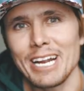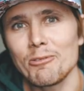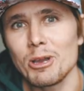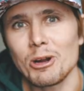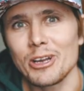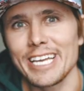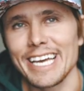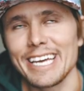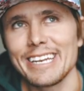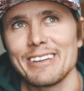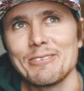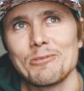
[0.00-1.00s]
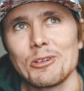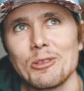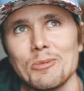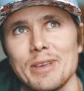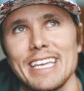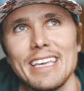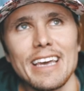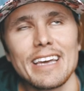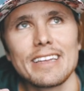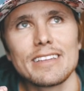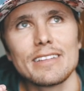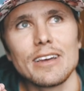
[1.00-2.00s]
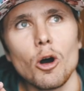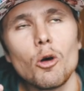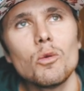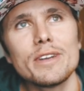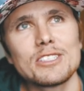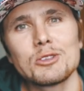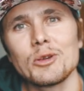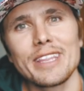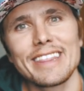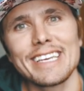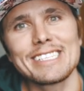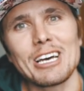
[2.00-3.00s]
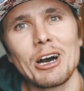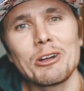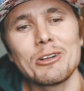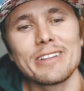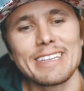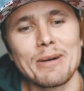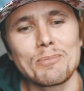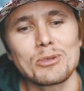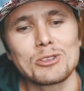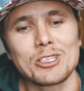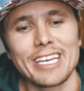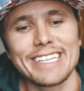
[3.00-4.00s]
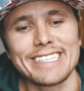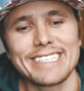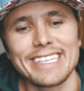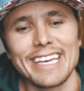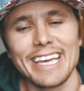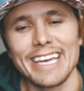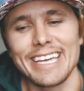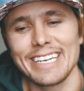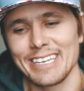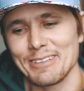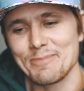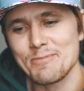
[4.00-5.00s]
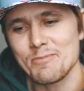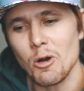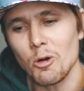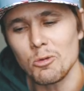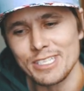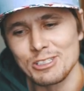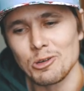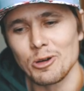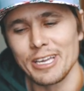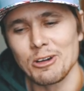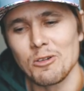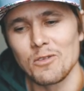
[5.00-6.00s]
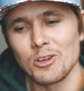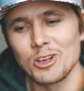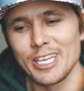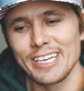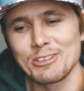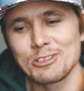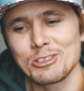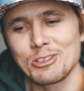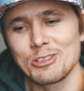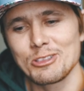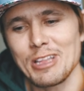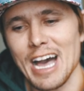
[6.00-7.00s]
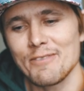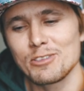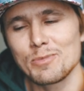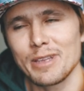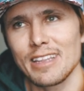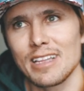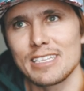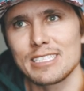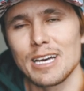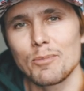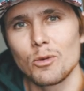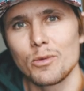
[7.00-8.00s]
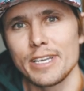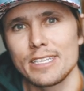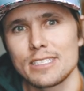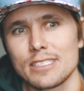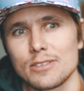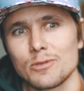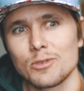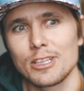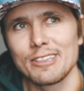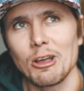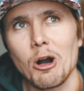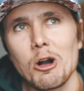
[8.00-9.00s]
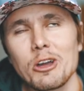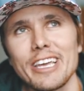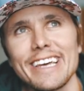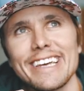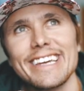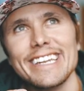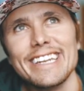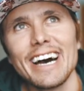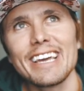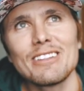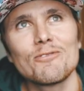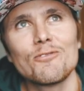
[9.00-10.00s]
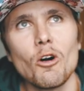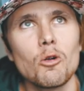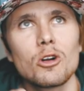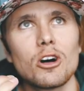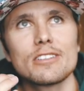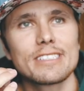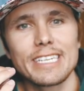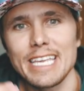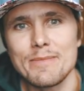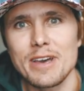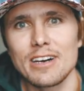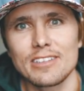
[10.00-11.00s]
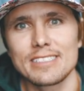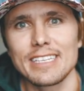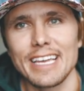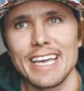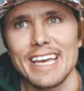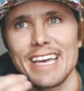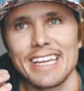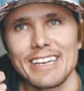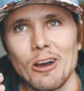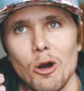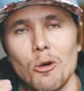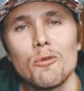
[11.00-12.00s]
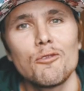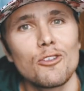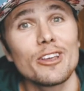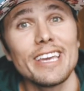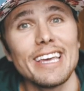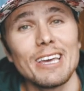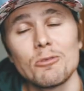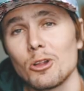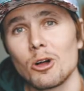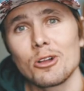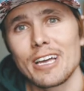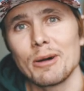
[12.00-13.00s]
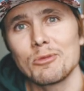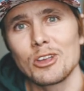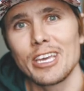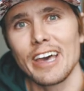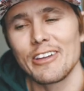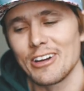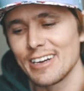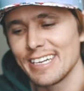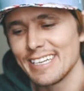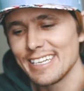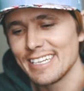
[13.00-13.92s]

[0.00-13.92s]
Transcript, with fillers: here we are again with me always doing things 110% and always going overkill. So I've spent the last couple weeks with long night phone calls and emails, and hopefully it will all come together.